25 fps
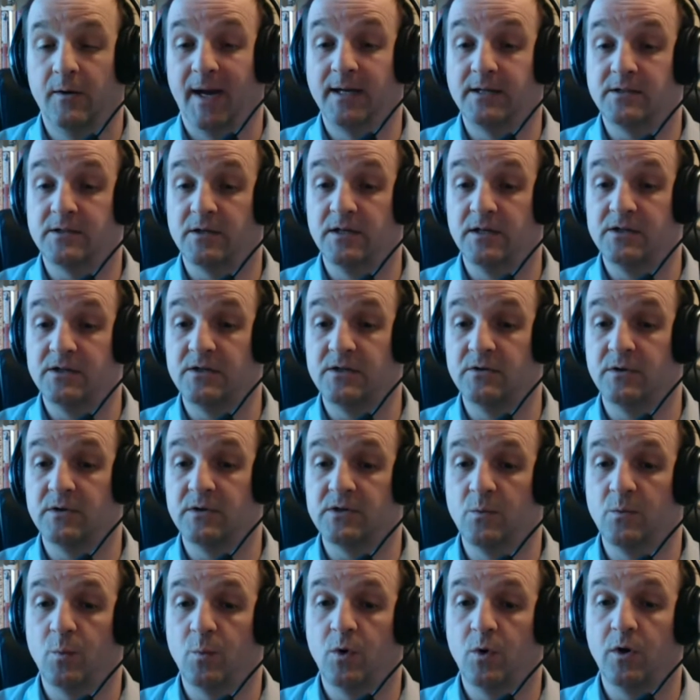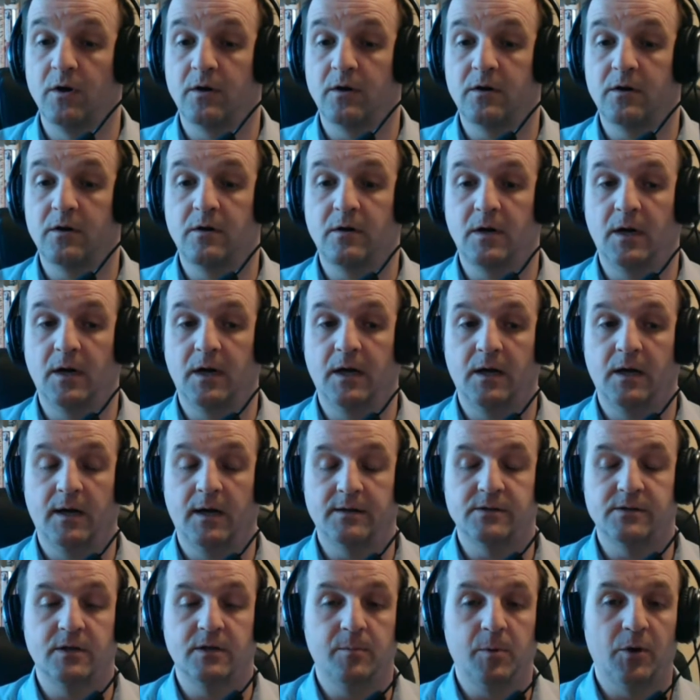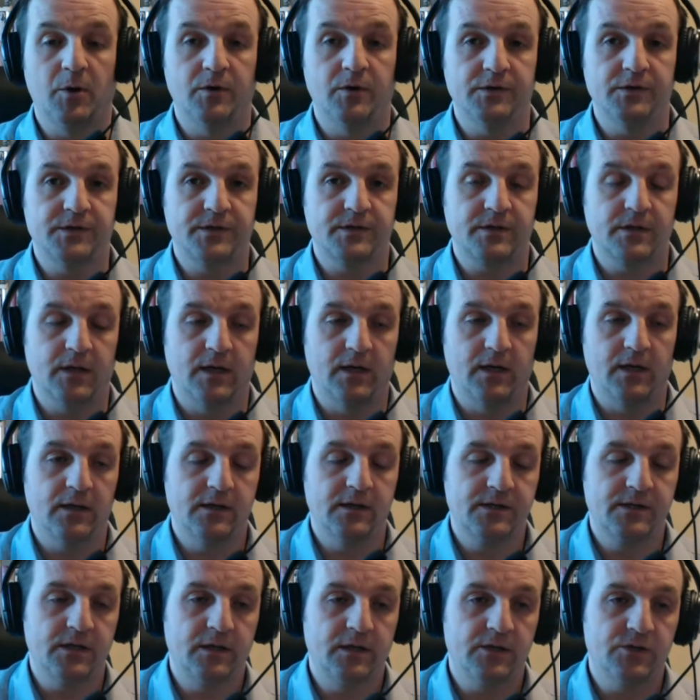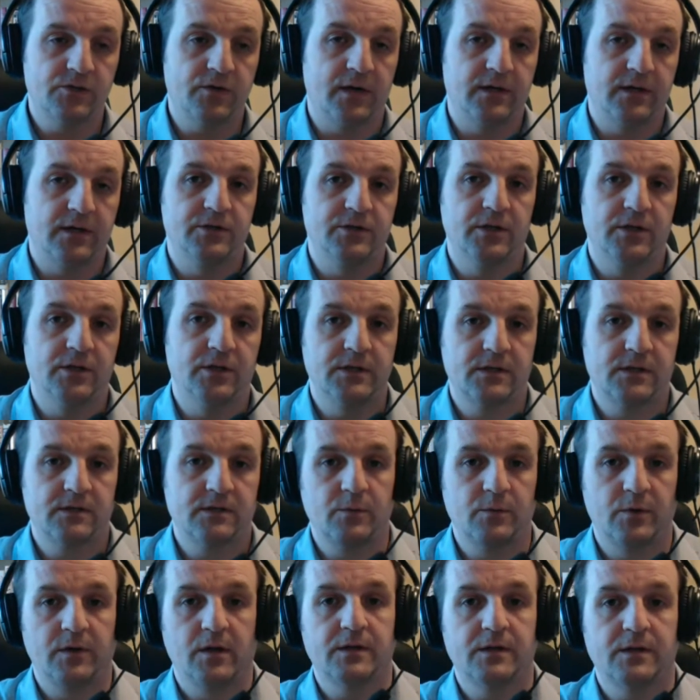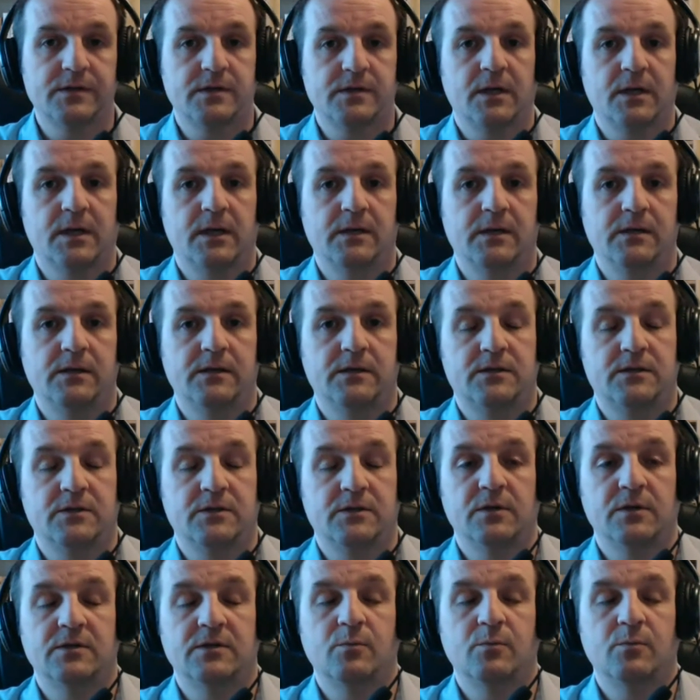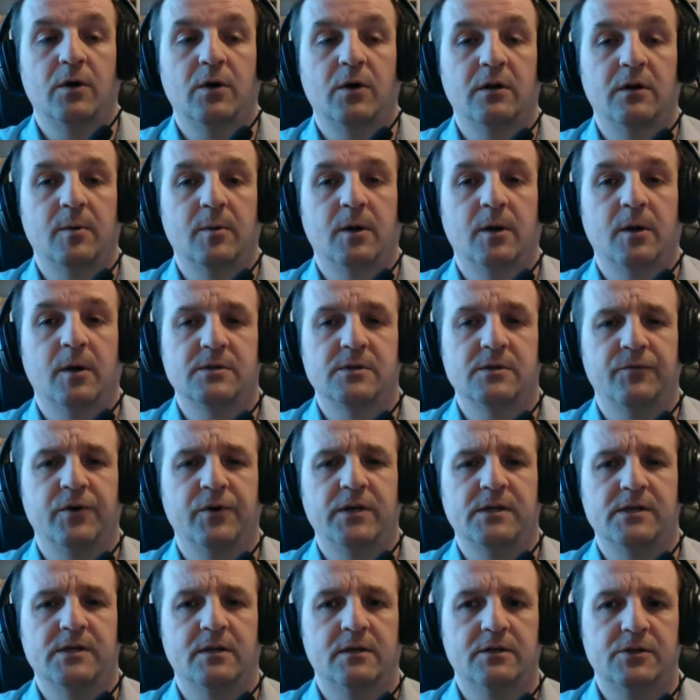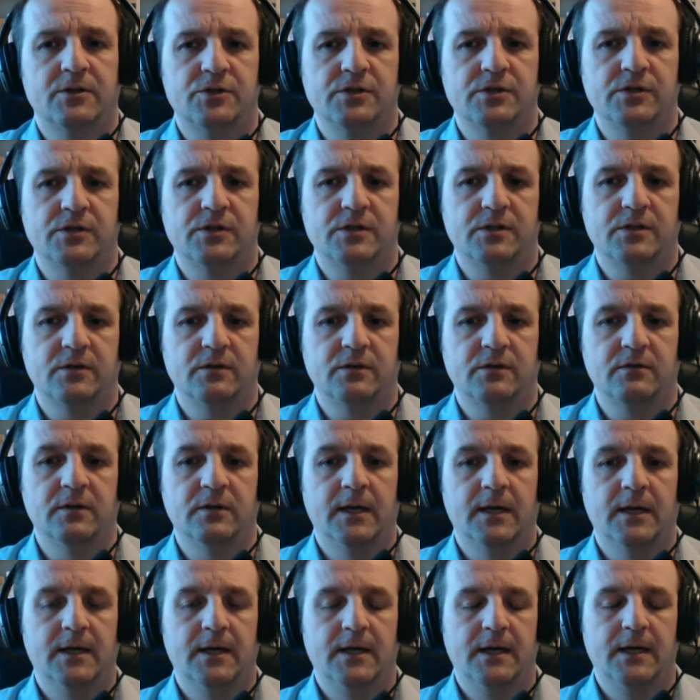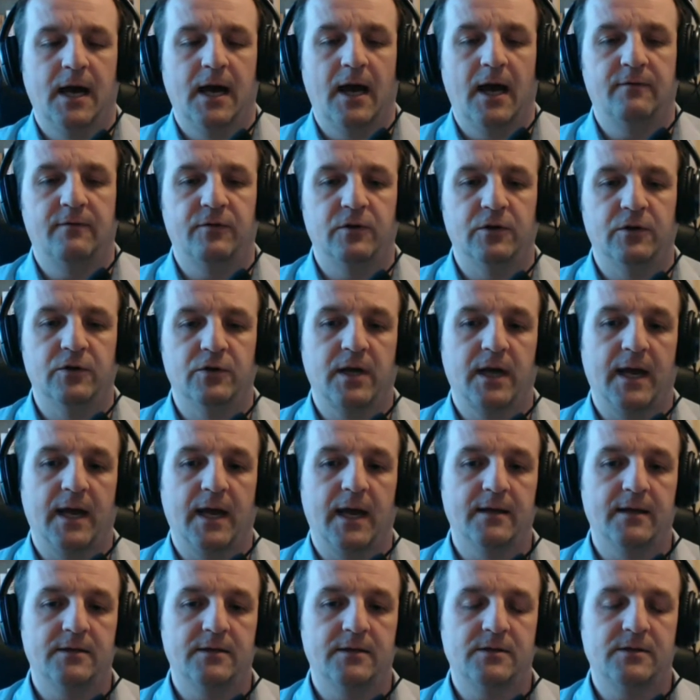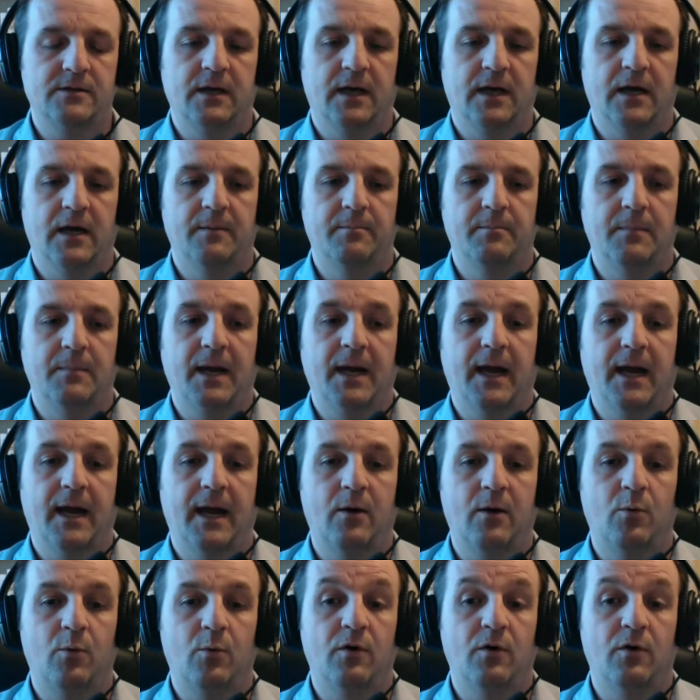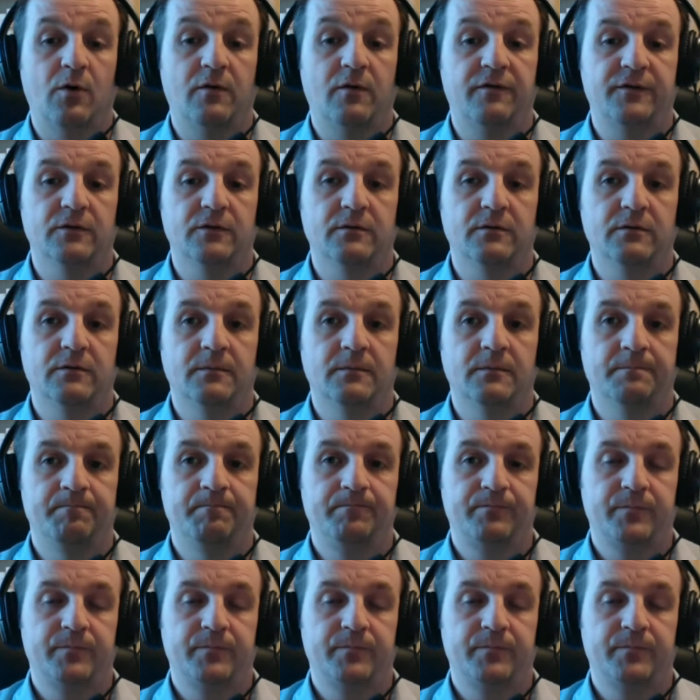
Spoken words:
Anthony's doing some work. Anthony Potts, senior strategist with us, he's doing some work at the moment, some research, just to have a look at how often